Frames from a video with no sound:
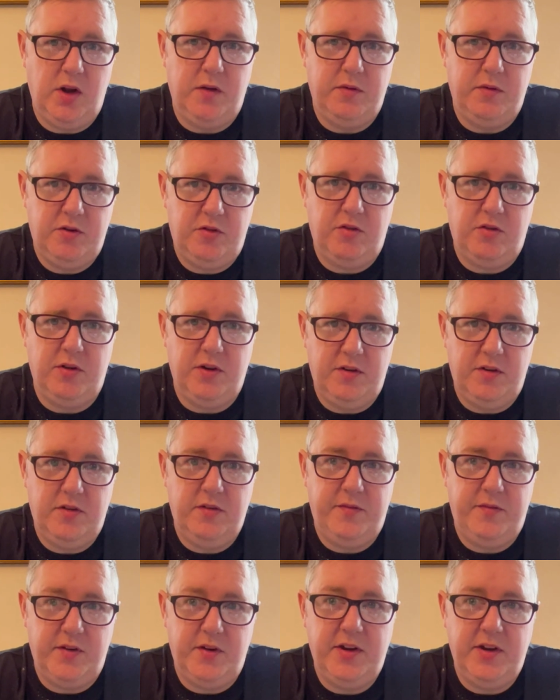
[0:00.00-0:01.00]
over trying to
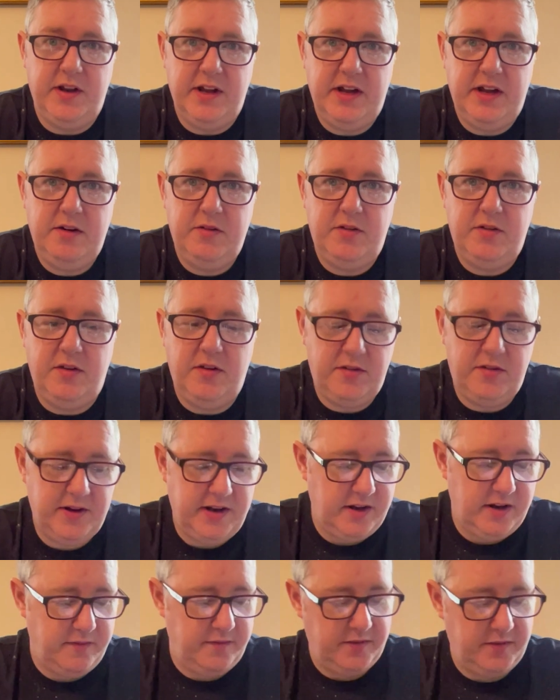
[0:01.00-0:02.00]
find out.
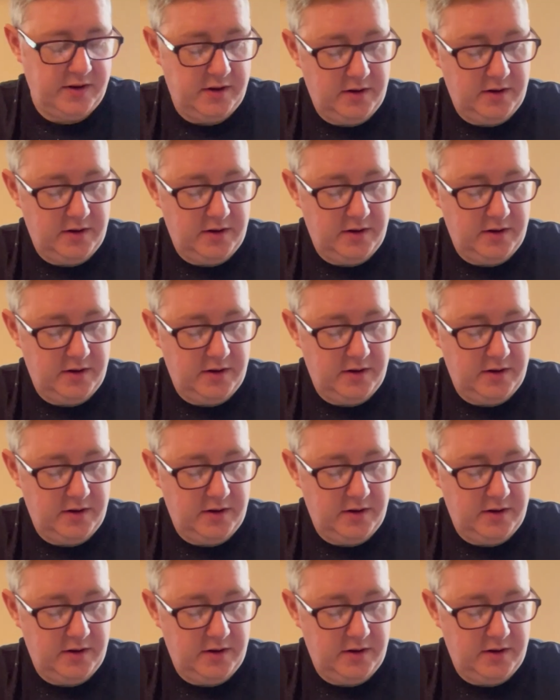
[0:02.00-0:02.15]
Instead of,